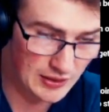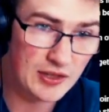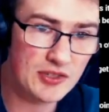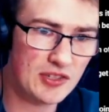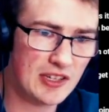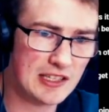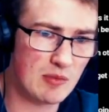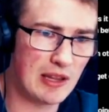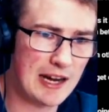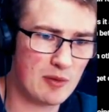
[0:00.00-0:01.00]
Just to get some
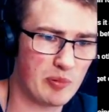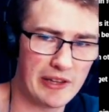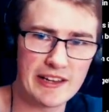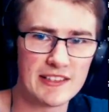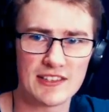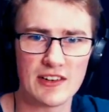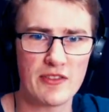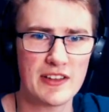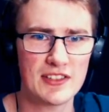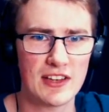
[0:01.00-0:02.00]
like planes, you know,
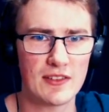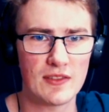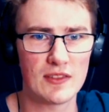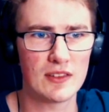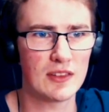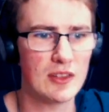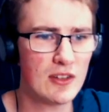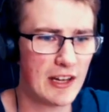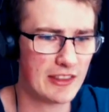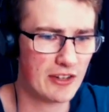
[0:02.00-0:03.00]
things that look
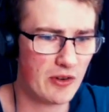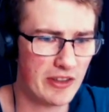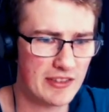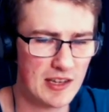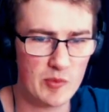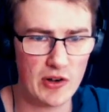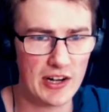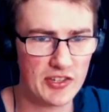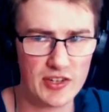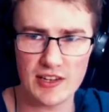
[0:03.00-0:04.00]
like they're going in the same
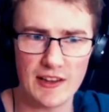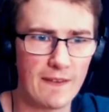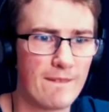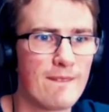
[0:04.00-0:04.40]
direction, and